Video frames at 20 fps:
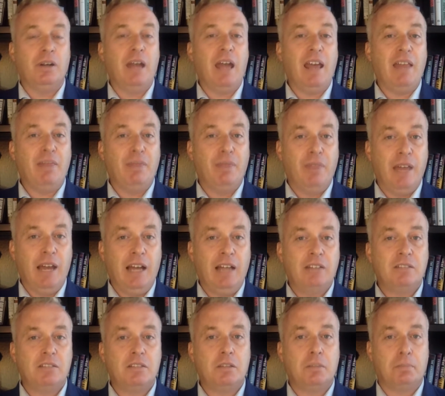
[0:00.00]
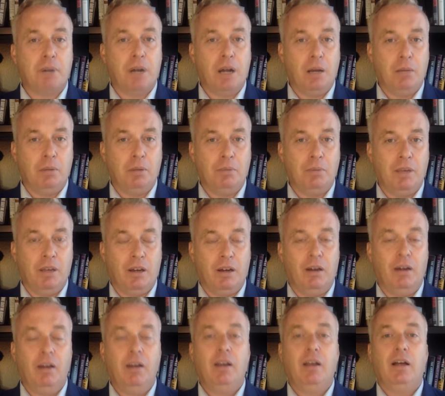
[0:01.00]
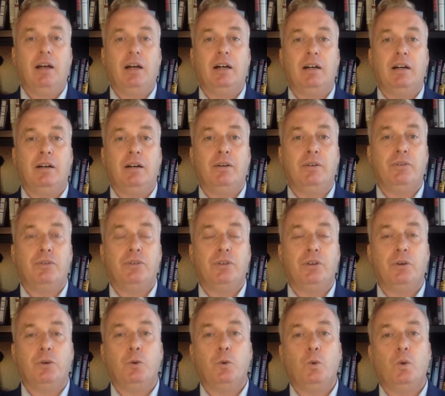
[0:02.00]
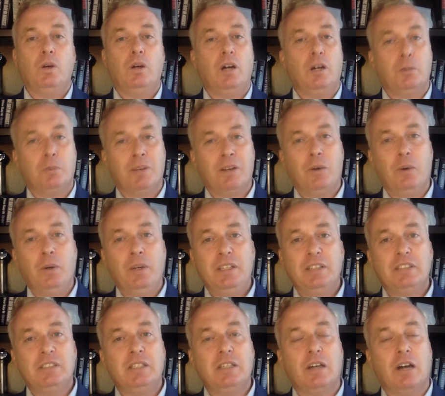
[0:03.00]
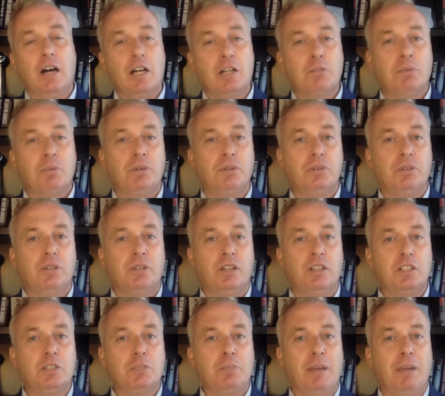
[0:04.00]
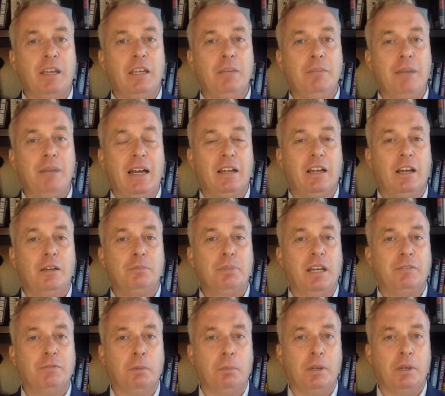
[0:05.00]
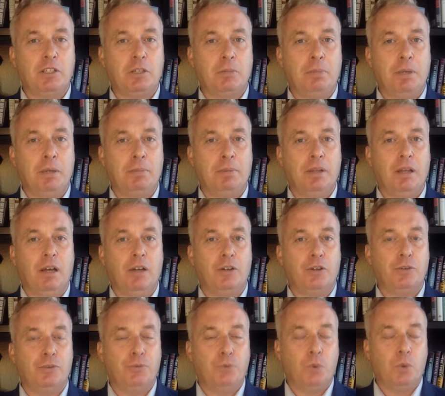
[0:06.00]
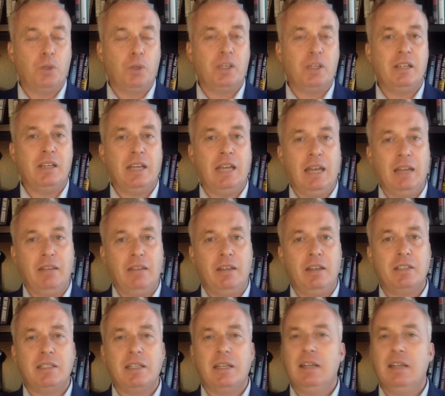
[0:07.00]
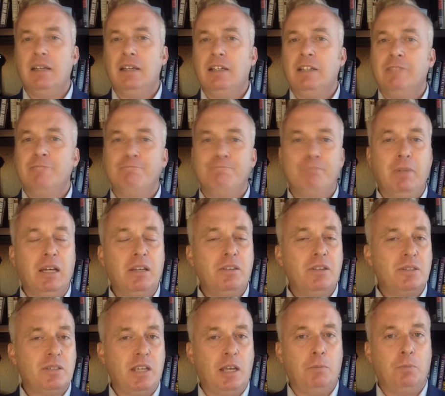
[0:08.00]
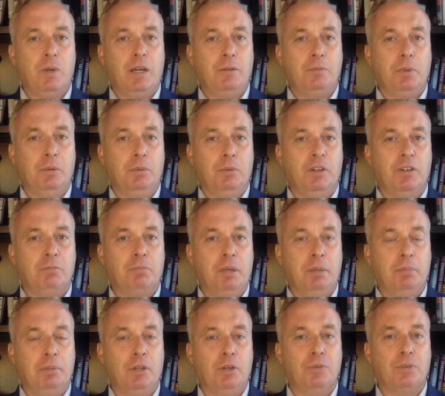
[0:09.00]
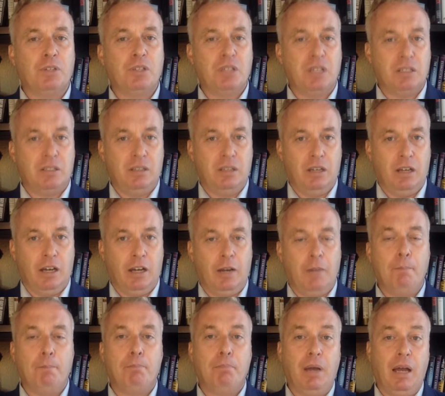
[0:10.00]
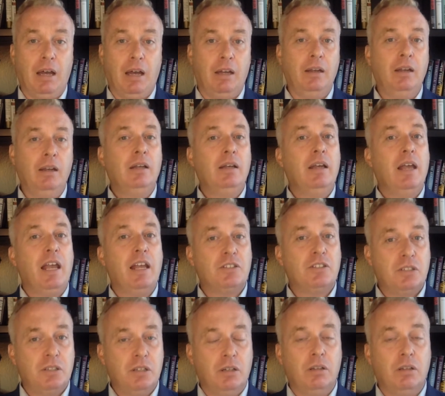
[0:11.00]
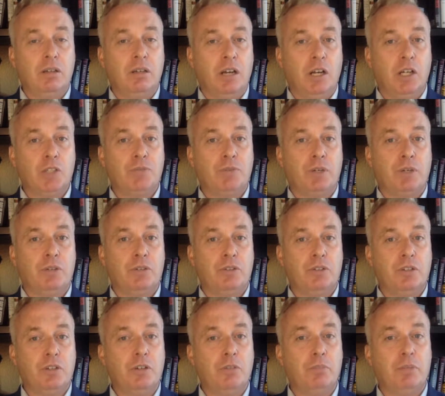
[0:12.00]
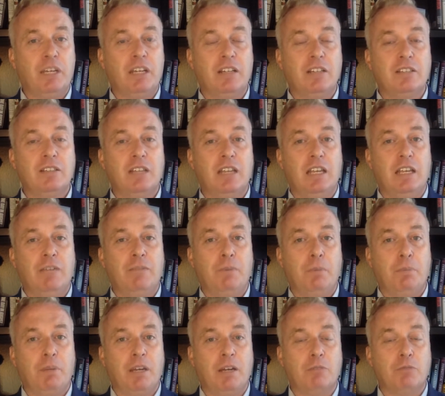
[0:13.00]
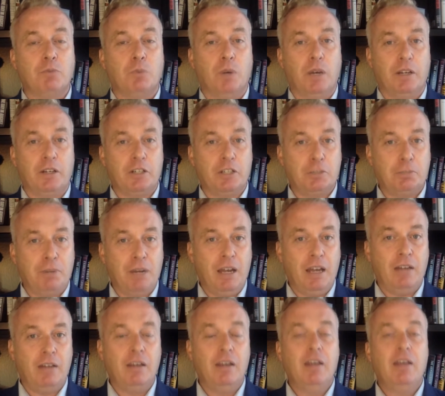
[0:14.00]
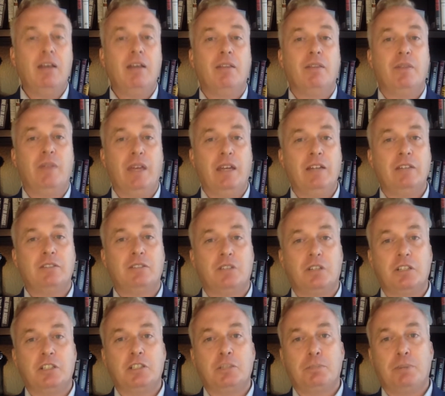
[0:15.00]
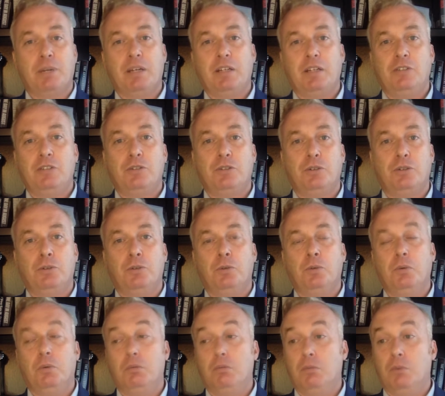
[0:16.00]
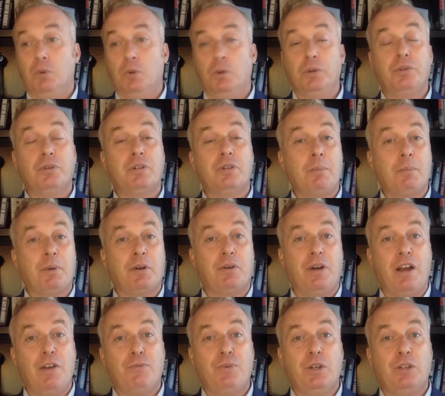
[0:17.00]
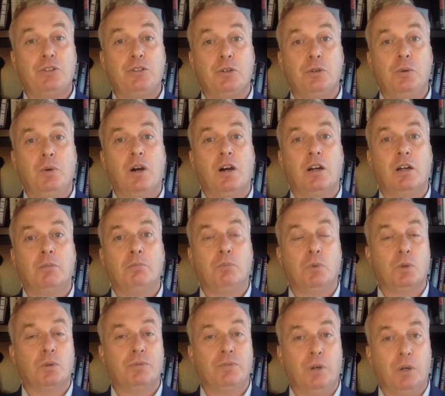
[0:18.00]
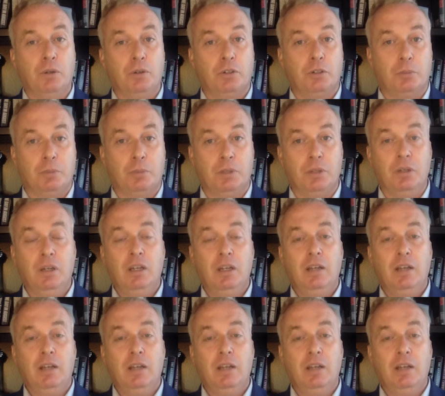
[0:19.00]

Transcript: And that's the problem here. So are we going to see the hospitals start spiking back up if a bunch of people under 40 get this? Not in the same way we would if people over 60 got it, but it's still a cause for concern, because if it becomes wider spread, then it starts spreading to older demographics who are more vulnerable.